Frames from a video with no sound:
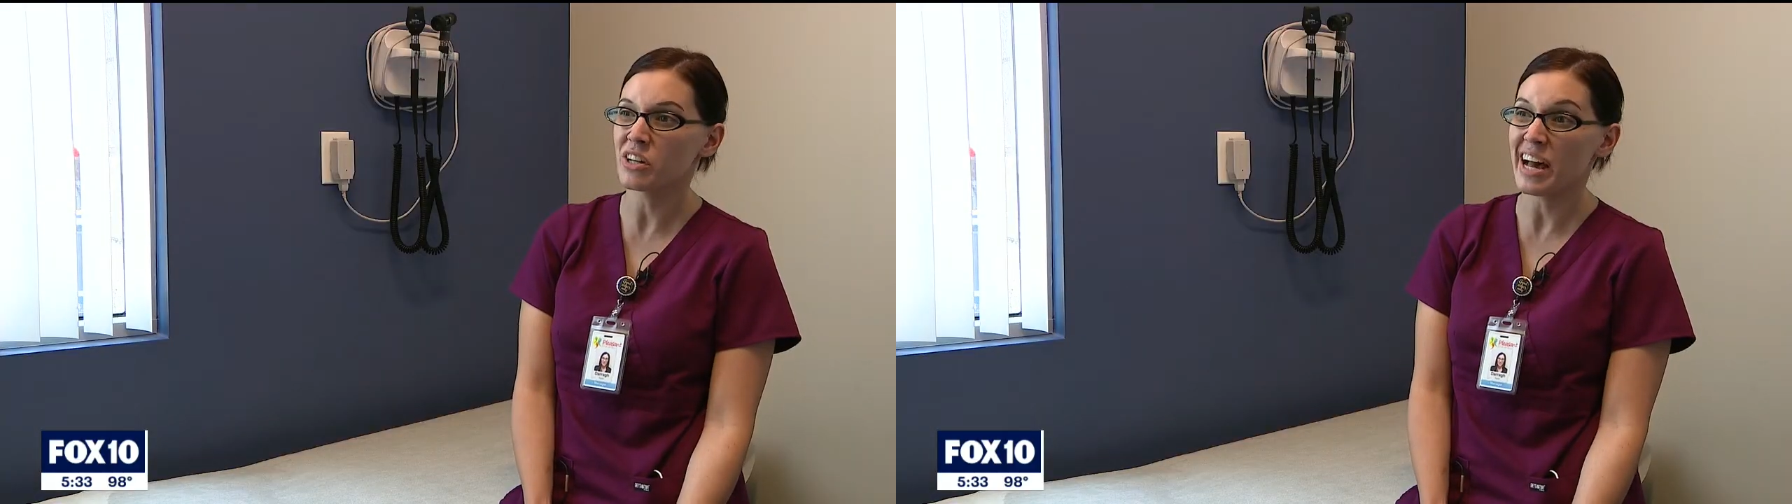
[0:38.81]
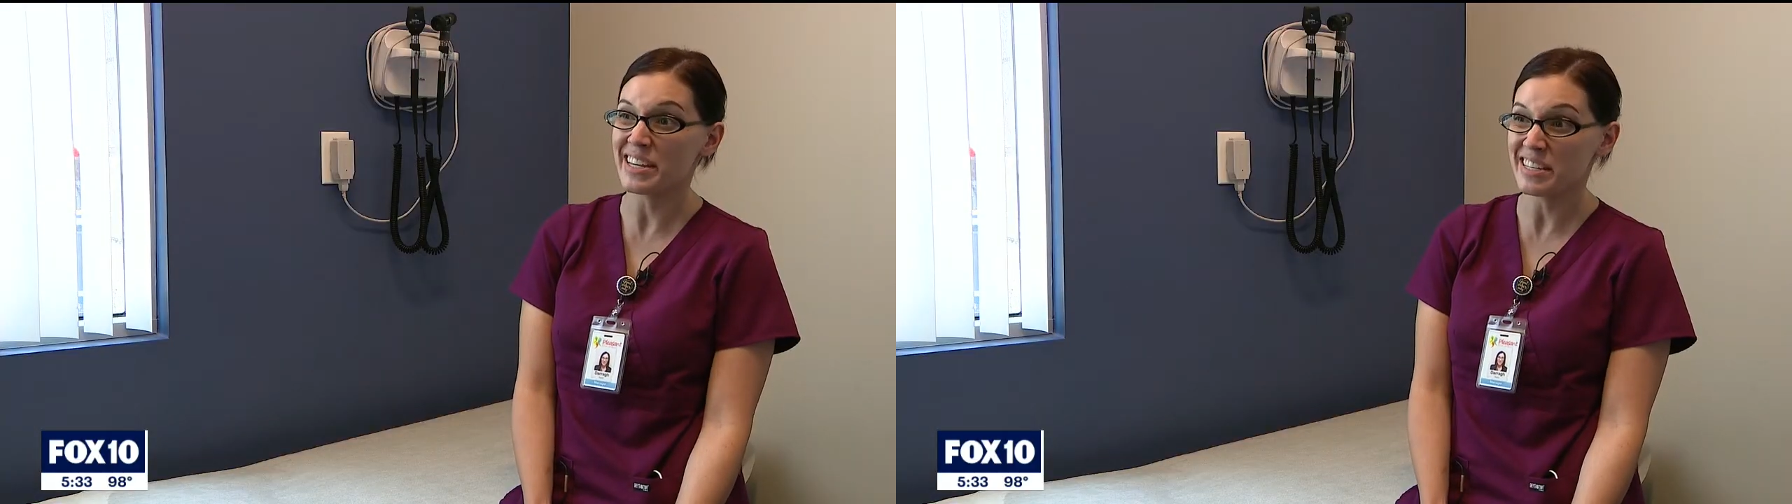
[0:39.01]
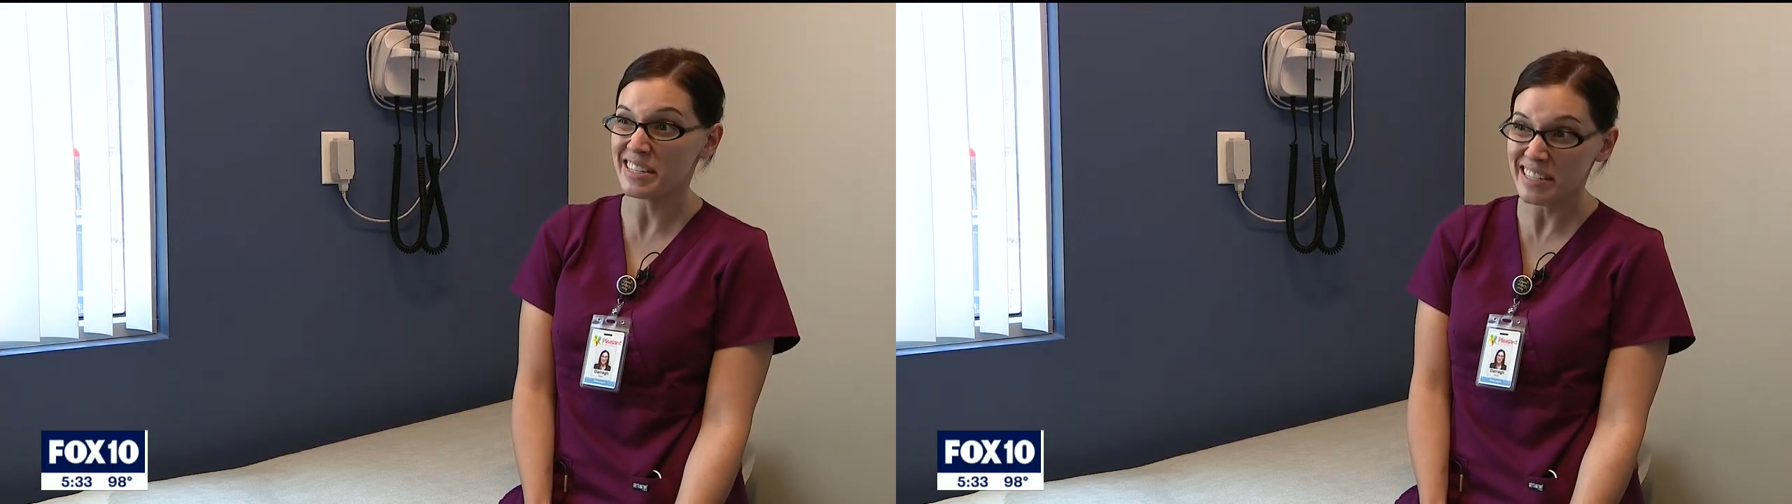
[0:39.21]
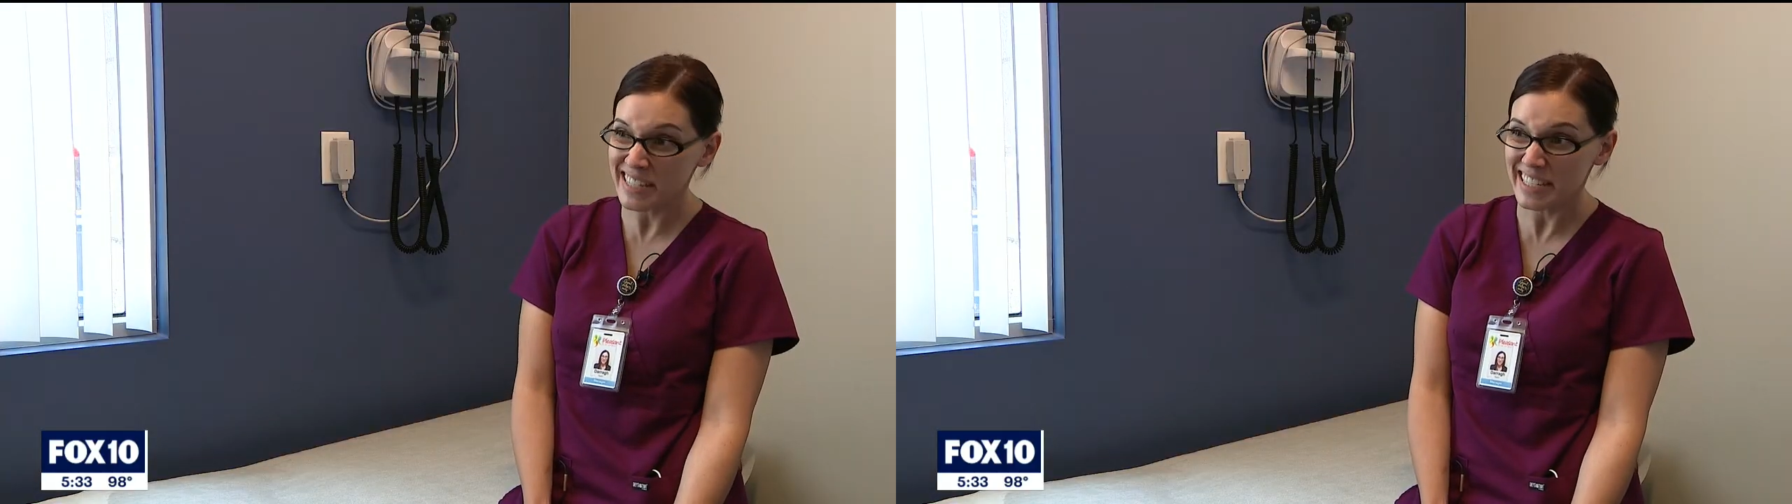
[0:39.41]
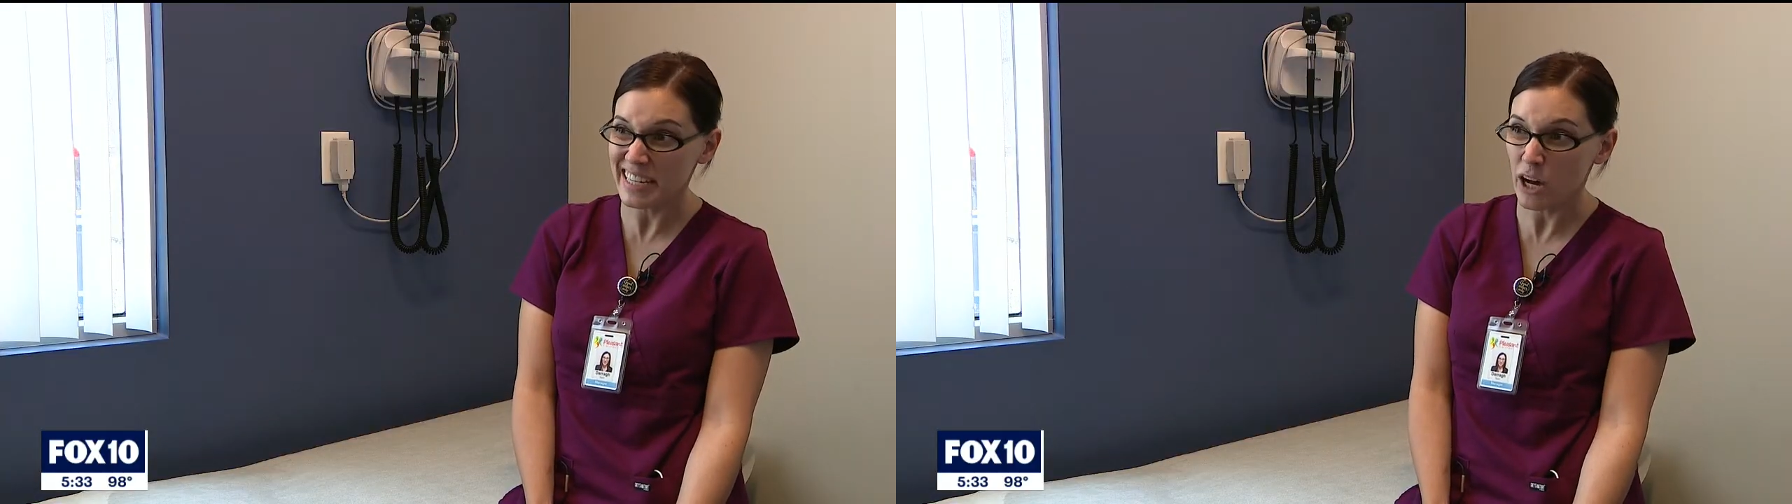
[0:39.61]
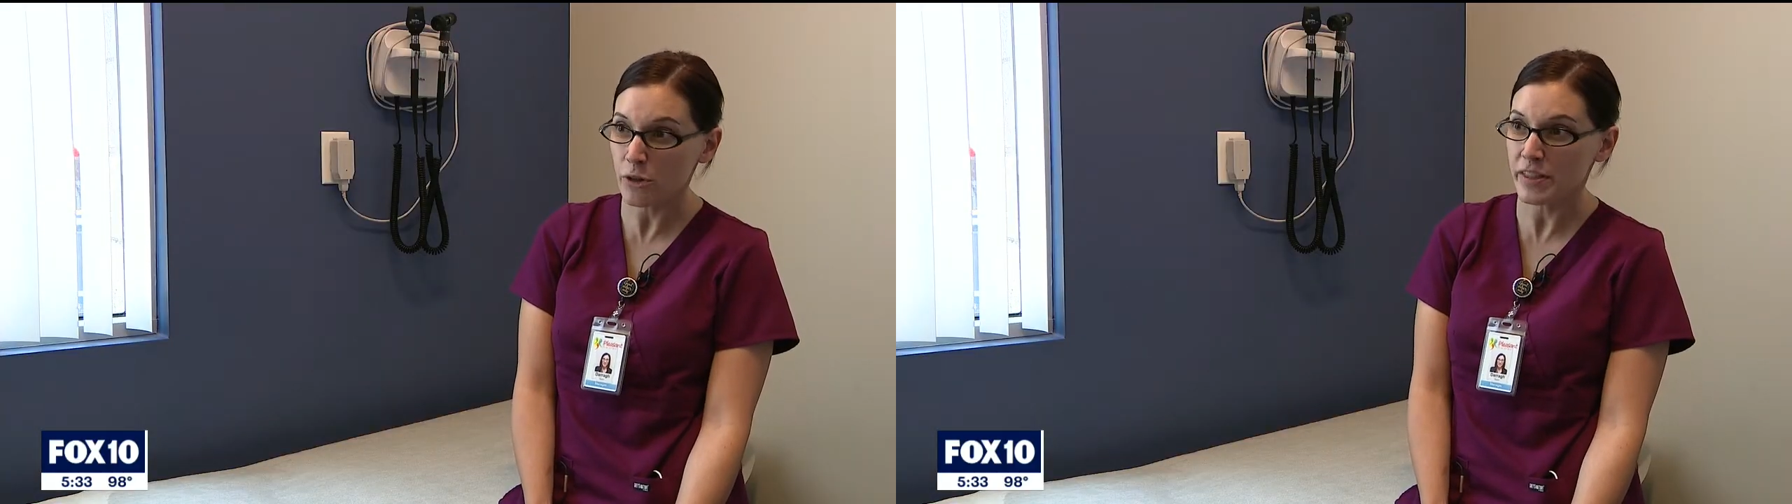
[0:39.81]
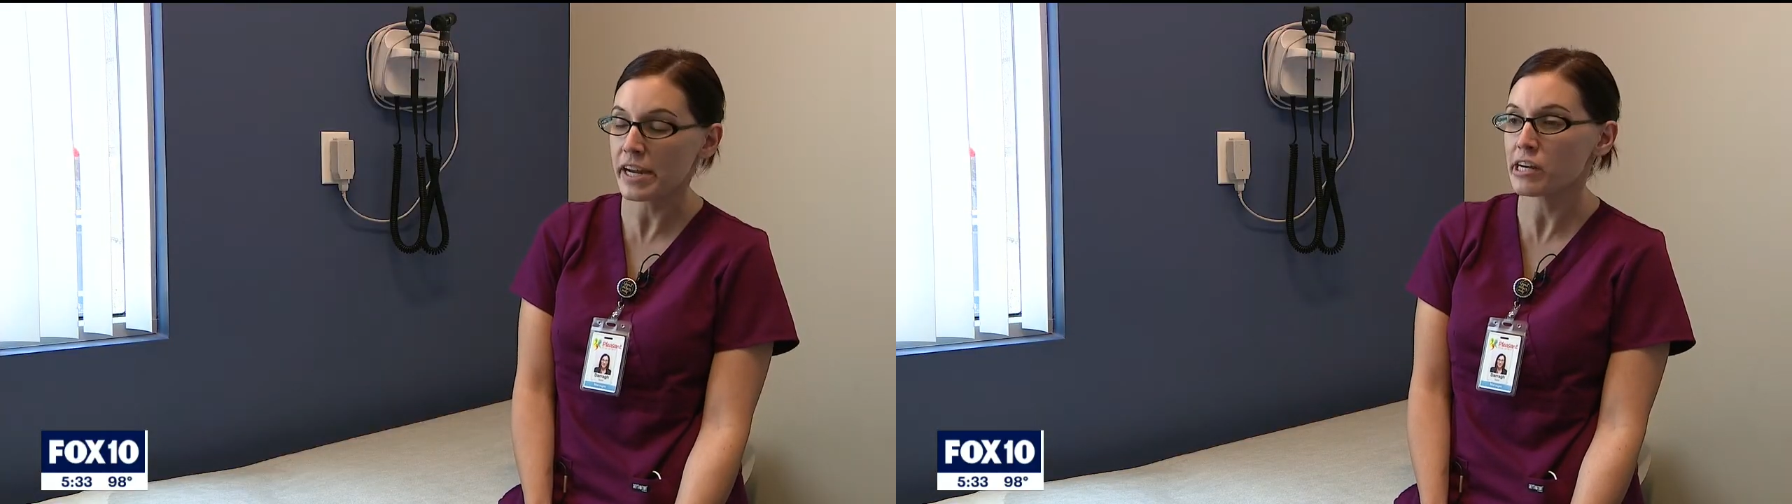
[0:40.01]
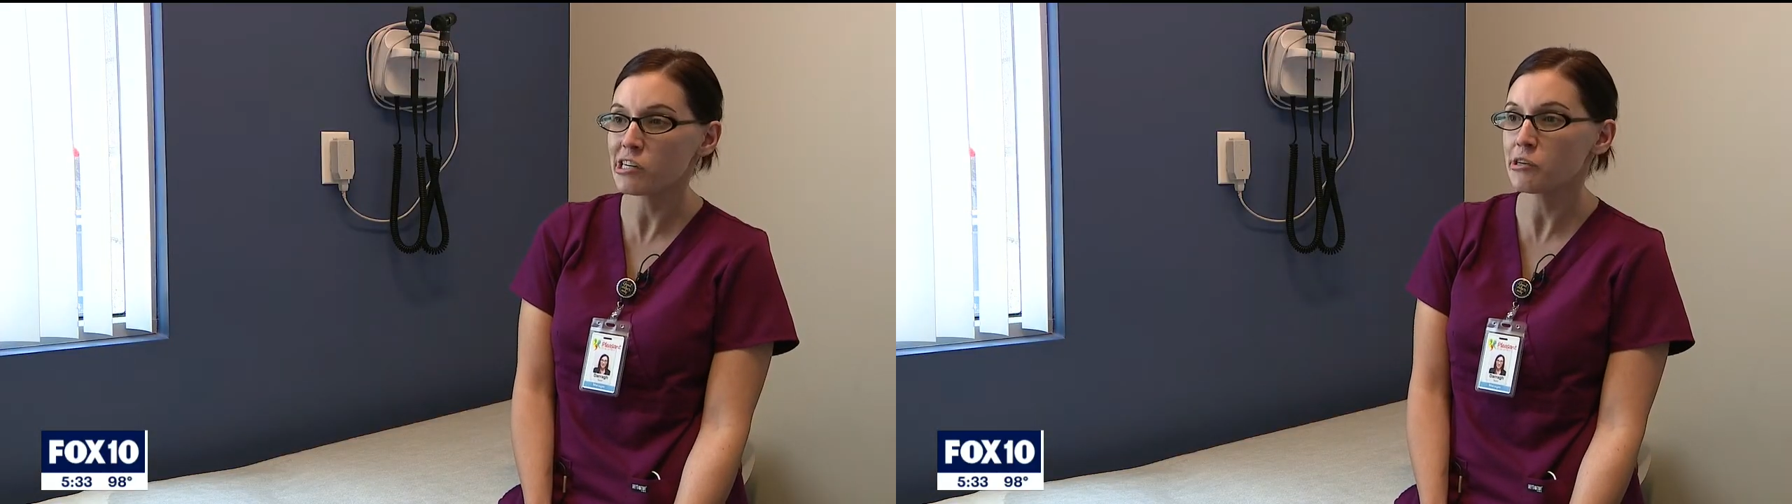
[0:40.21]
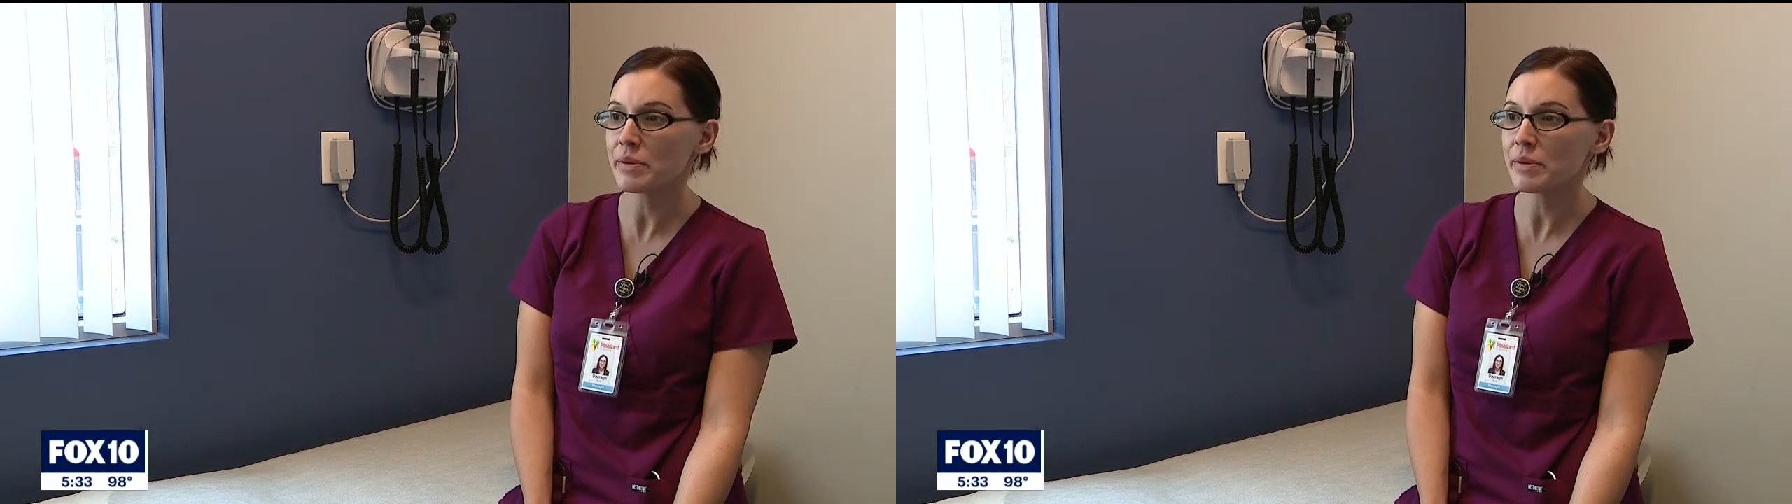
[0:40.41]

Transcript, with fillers: hesitancy out there